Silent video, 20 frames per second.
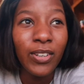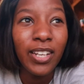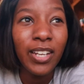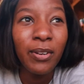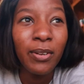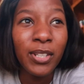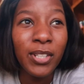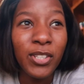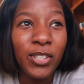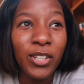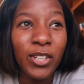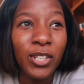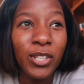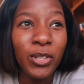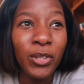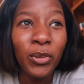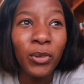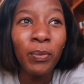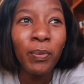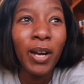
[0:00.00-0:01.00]
it was just
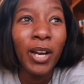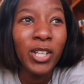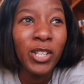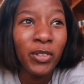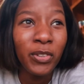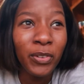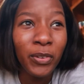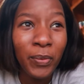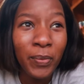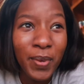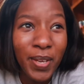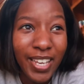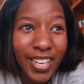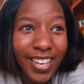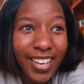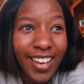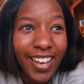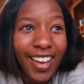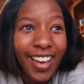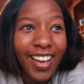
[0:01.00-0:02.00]
too much for me
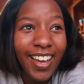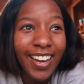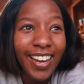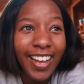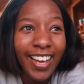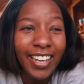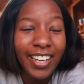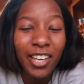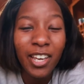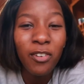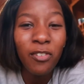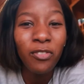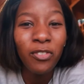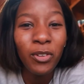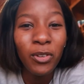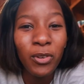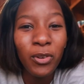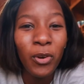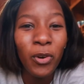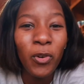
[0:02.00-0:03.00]
like if
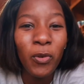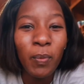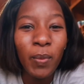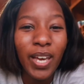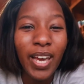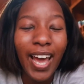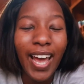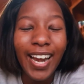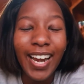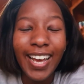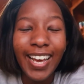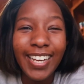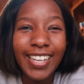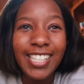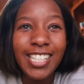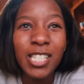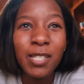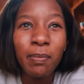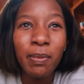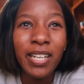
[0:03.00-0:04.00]
you know me i like
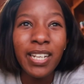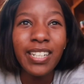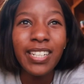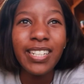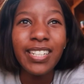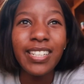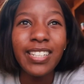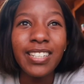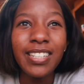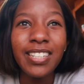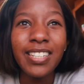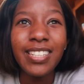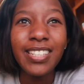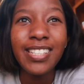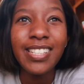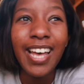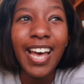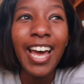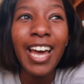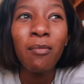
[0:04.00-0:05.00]
spending
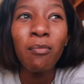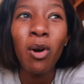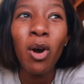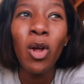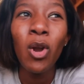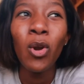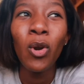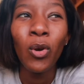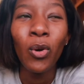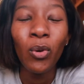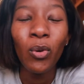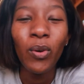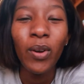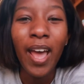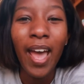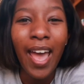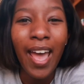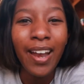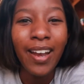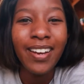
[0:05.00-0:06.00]
time alone
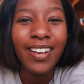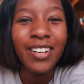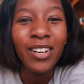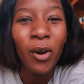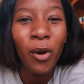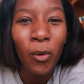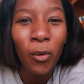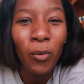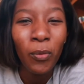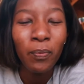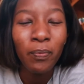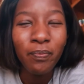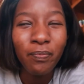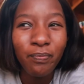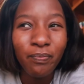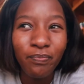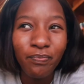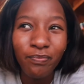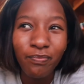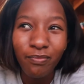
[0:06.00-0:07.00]
and at home
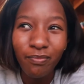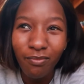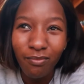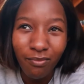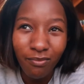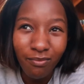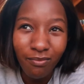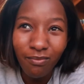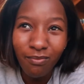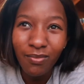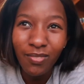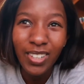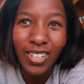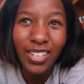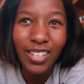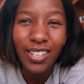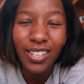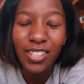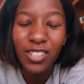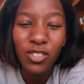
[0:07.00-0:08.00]

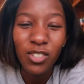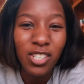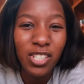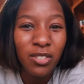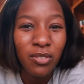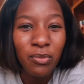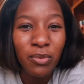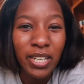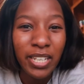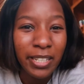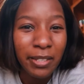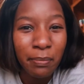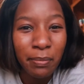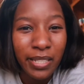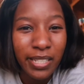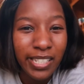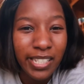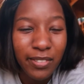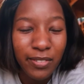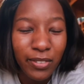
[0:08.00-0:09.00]
it's just really
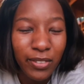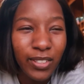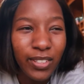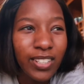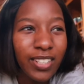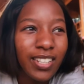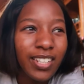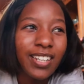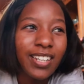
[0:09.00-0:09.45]
peaceful